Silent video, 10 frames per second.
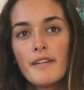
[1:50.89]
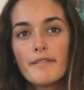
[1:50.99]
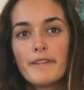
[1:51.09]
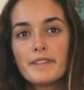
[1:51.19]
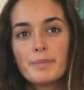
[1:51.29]

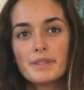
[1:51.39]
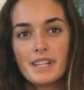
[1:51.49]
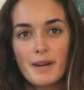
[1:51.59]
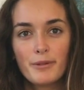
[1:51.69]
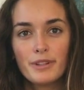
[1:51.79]

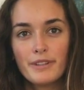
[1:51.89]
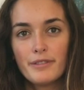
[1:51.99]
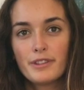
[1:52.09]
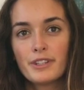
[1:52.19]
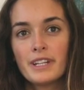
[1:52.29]
50% will live
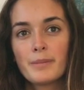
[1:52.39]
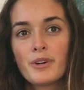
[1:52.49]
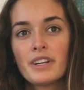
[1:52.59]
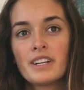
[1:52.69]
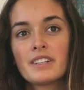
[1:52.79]
3 or
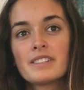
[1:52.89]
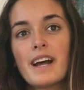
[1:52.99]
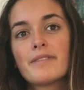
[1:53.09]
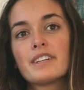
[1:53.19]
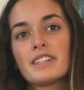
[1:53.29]
more years
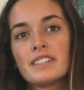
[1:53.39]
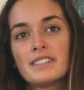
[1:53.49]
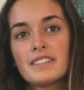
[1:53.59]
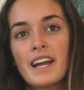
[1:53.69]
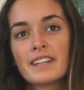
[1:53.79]
after
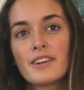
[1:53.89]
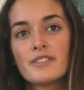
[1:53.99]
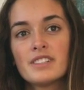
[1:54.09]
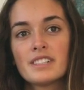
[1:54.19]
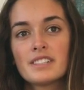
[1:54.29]

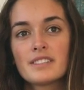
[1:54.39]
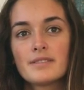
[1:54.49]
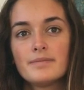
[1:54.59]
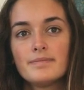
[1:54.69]
diagnosis.